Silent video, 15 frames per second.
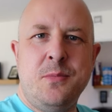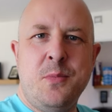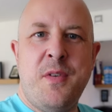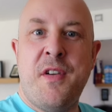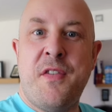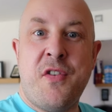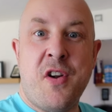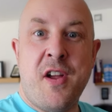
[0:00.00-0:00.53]
with
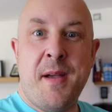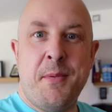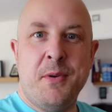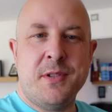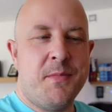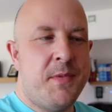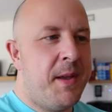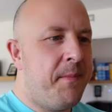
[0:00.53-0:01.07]
a fry up or
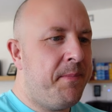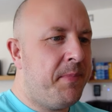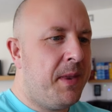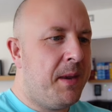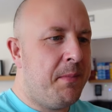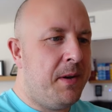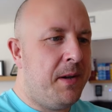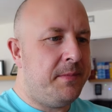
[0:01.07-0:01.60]
something,
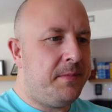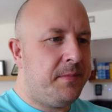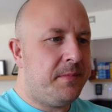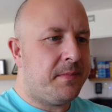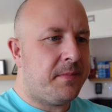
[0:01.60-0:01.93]
but